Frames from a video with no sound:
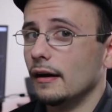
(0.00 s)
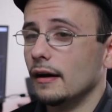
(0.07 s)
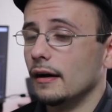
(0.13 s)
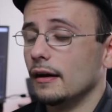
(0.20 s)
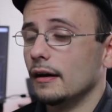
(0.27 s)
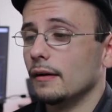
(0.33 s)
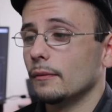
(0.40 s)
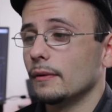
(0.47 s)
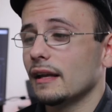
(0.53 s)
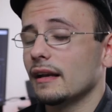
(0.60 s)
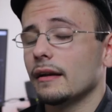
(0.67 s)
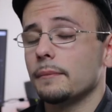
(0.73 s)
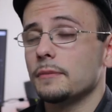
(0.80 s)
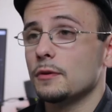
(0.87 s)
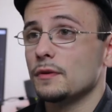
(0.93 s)

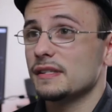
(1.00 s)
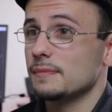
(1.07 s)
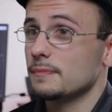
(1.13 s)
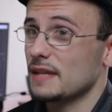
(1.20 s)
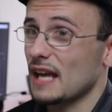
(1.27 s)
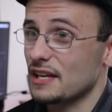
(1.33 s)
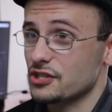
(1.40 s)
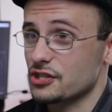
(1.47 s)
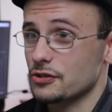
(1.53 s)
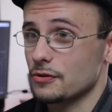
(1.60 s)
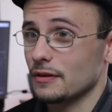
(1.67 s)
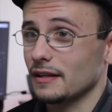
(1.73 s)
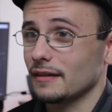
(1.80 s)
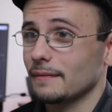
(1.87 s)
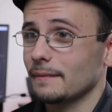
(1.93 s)
some test
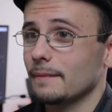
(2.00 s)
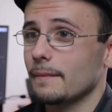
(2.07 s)
shooting.